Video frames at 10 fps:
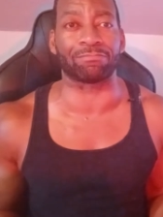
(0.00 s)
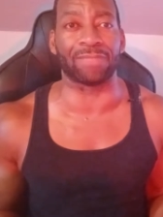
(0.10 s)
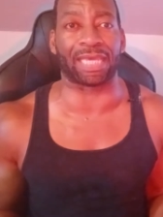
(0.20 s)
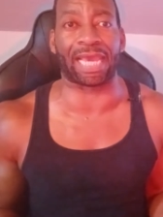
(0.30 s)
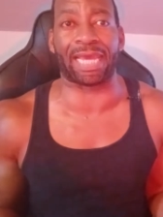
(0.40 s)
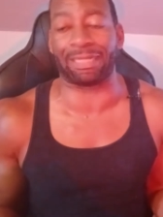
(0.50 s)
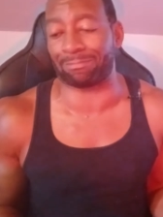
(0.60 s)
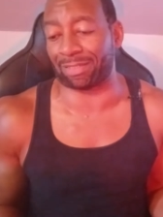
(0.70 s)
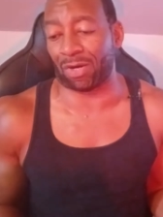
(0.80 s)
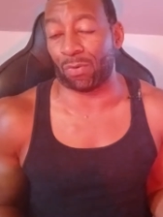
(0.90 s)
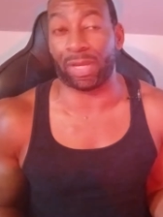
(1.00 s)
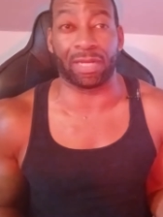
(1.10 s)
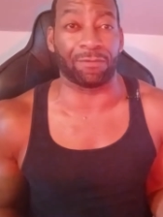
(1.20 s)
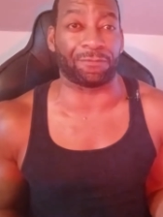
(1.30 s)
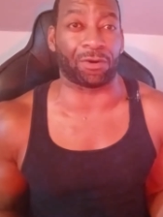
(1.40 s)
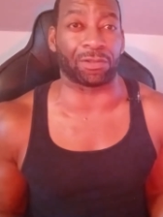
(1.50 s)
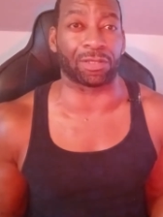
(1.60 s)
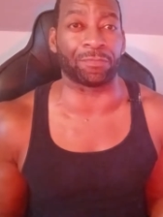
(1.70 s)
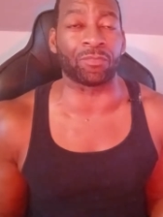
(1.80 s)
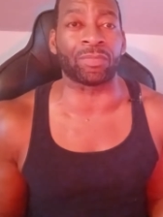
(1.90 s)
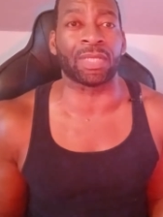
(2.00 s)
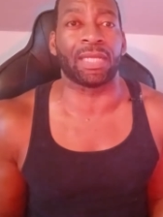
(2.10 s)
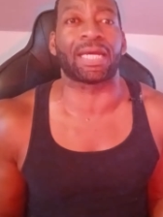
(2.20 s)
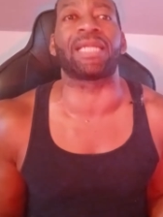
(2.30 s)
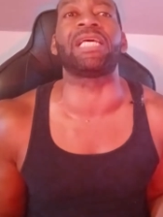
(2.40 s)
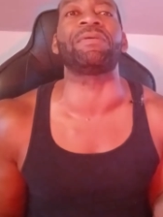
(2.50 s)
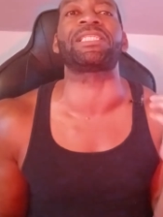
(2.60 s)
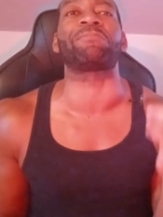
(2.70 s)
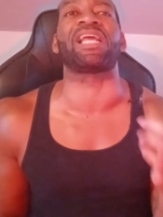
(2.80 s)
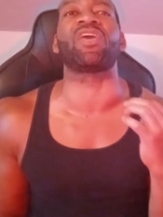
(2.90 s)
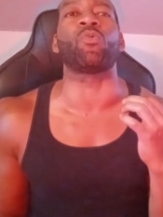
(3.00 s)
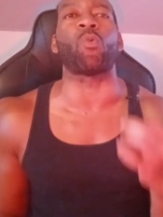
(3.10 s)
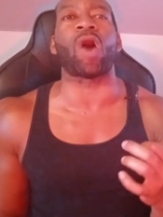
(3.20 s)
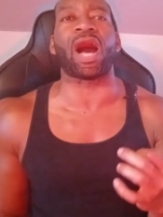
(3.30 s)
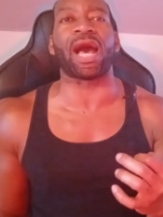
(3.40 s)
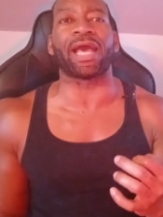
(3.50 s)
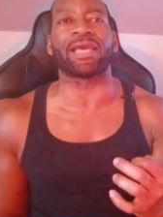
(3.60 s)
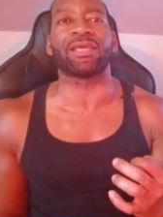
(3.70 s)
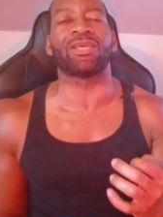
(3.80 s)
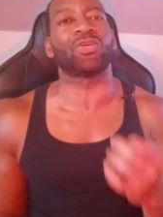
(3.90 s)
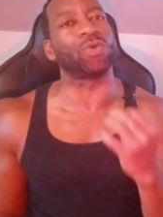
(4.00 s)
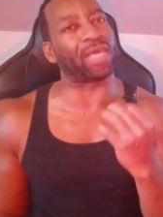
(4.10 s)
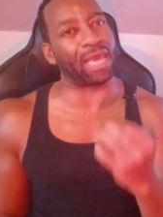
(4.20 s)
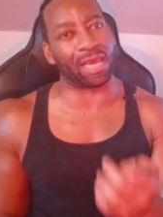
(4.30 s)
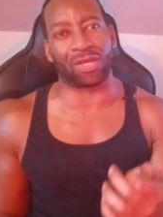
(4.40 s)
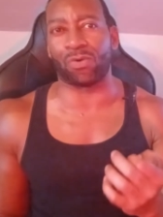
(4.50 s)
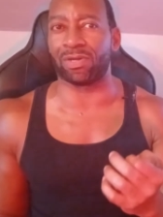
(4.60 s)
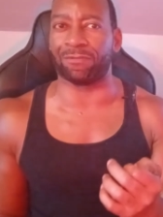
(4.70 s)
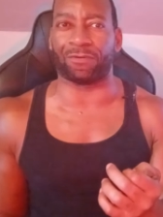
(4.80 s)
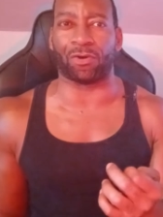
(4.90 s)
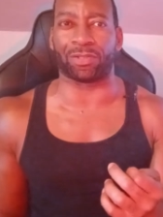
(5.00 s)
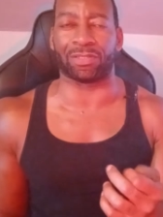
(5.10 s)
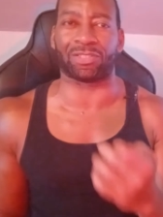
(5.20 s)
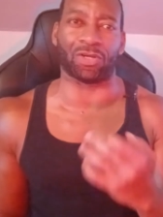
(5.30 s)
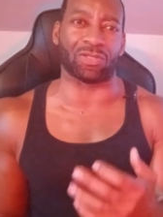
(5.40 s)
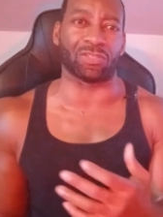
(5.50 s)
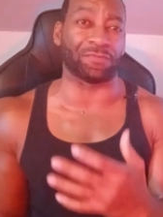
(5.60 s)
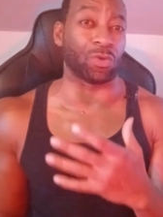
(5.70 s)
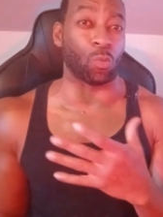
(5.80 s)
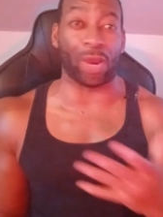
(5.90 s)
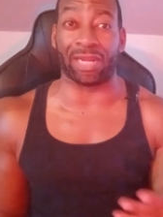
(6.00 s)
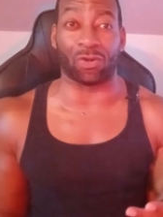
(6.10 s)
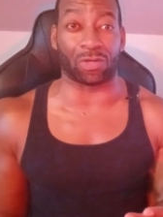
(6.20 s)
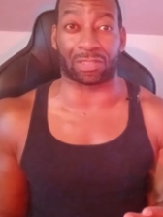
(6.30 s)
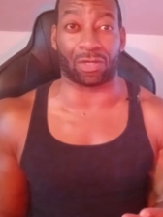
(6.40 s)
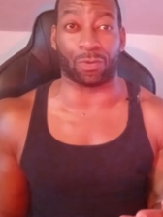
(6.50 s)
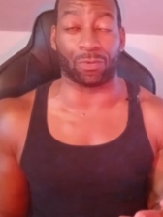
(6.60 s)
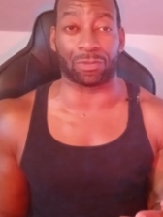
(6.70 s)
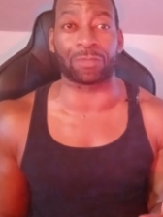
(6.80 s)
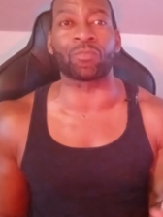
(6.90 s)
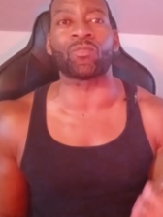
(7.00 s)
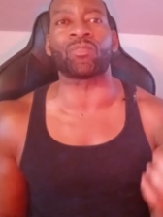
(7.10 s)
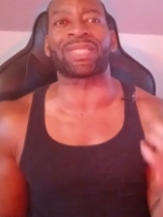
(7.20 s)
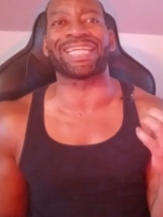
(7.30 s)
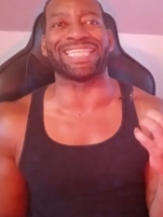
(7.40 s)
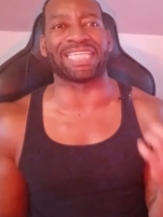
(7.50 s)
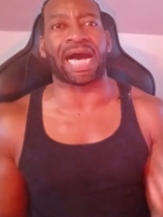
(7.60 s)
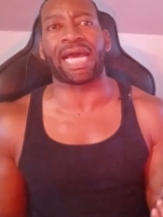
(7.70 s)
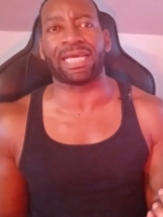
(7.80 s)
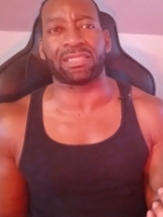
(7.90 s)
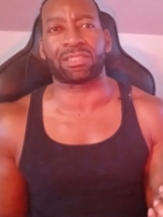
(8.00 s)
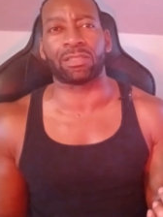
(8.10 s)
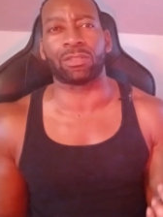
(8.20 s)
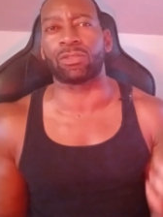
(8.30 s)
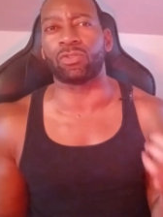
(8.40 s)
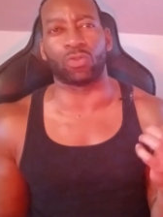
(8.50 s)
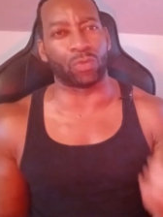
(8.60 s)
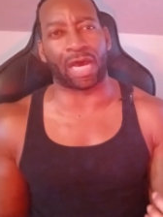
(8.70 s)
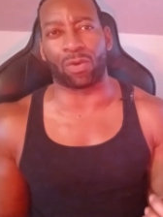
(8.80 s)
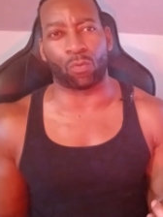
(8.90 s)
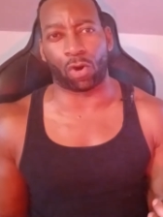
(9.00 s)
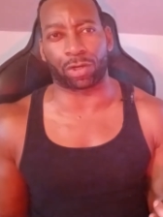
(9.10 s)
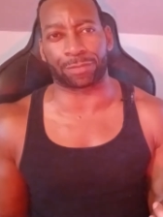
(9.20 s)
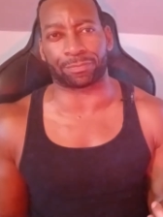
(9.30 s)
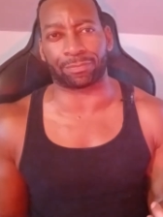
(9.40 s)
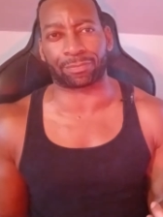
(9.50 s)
You can't go any further. And let me explain why you can't go any further in terms of your weight loss goals. Diets do not work.